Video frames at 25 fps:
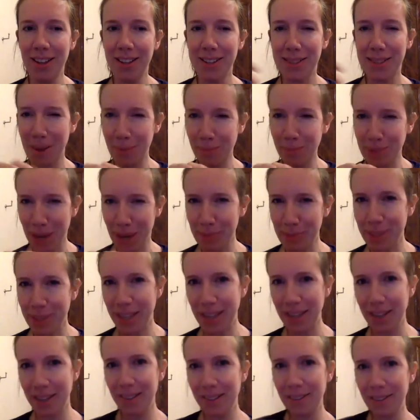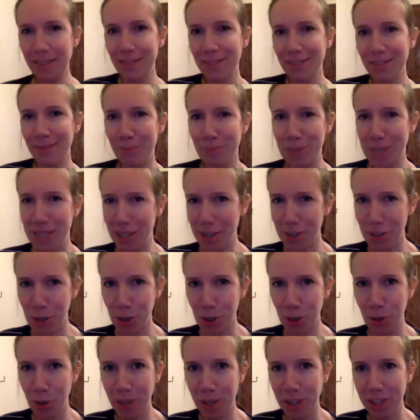Sometimes it can be done
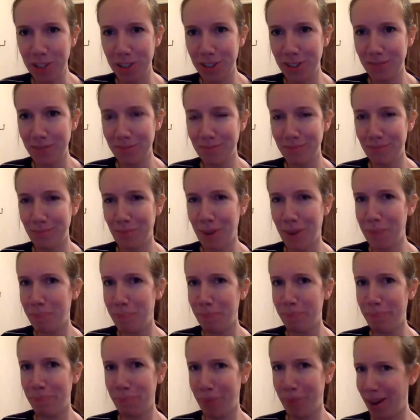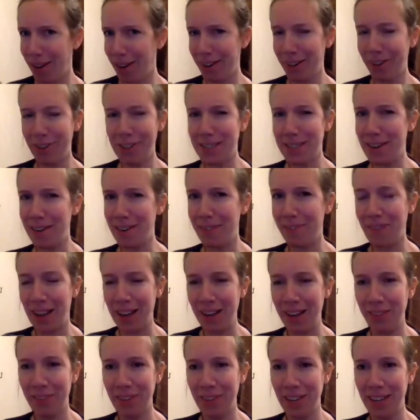too much. My partner isn't a
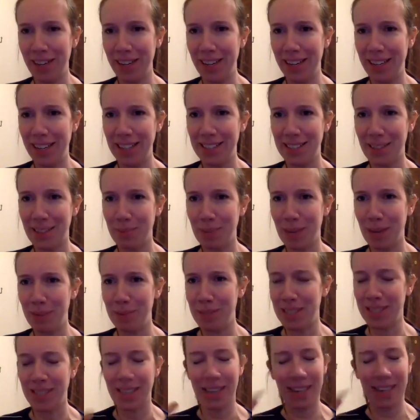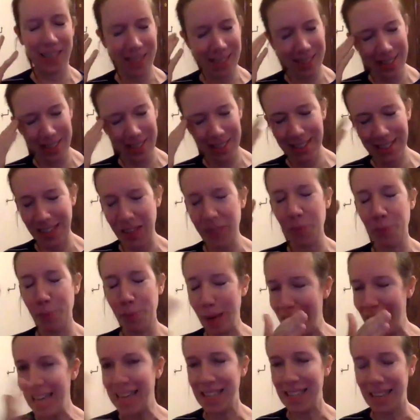fan of it. He's sometimes like
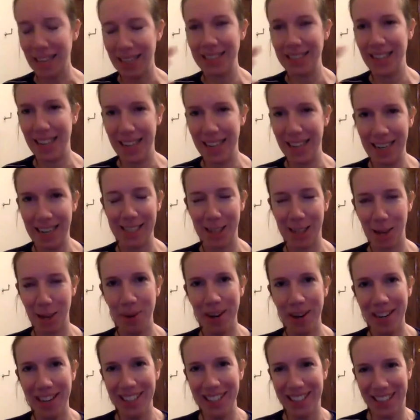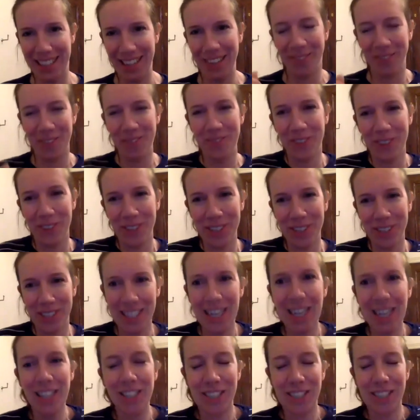giving me a headache to hear so many different
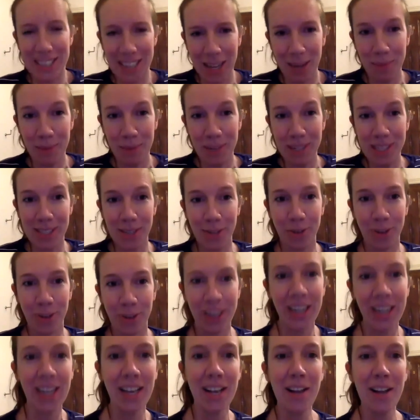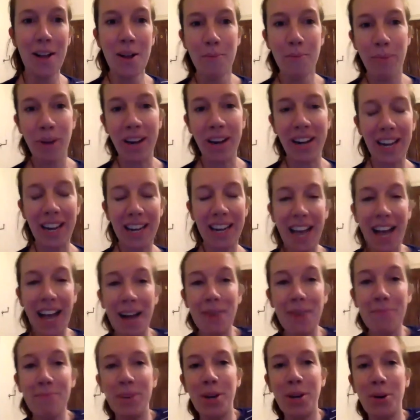voices. Just tell me the story. But it
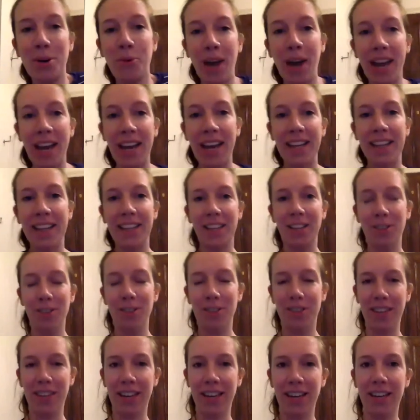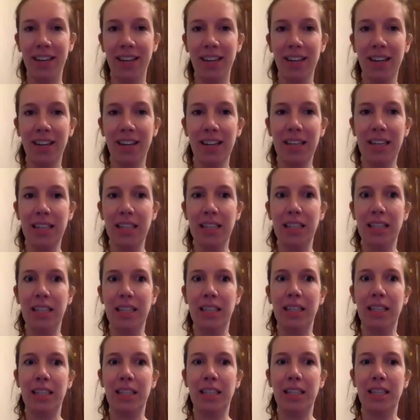can be a way that you think,
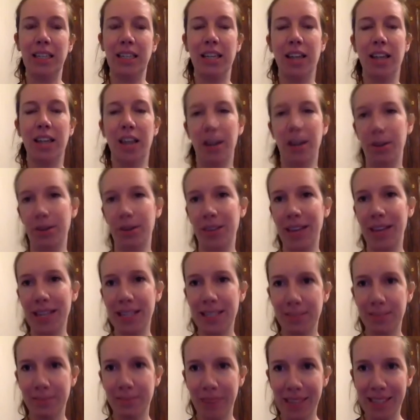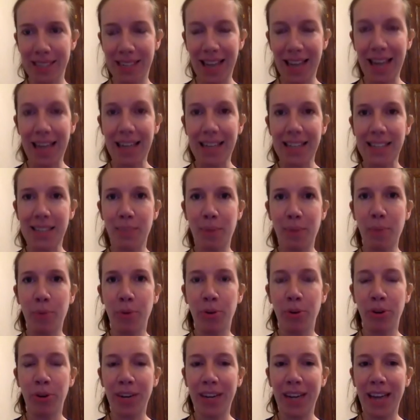you know, let's let's get this a
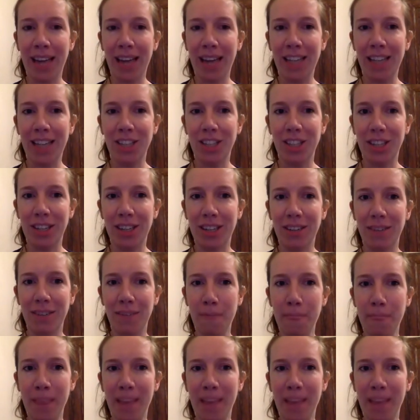bit more engaging.